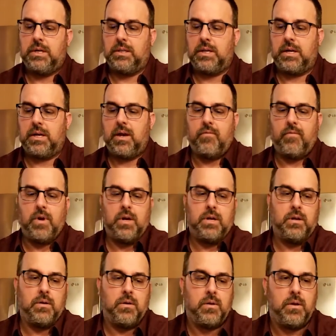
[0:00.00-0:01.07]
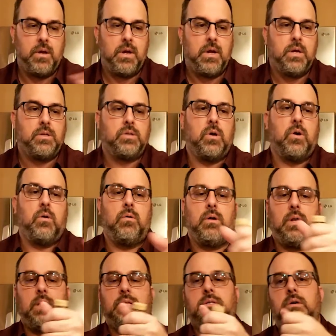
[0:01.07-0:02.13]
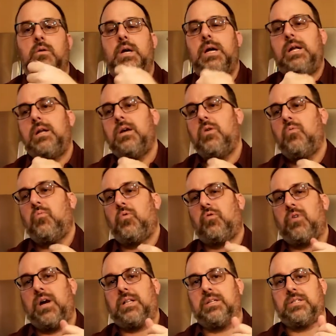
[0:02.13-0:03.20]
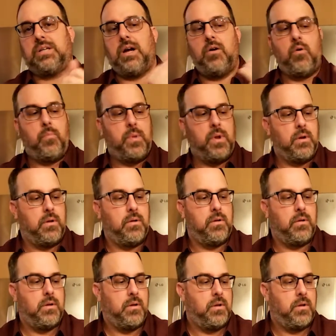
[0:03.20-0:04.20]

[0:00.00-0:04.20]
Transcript: Get that guy ready. So let's go ahead and crack this guy open.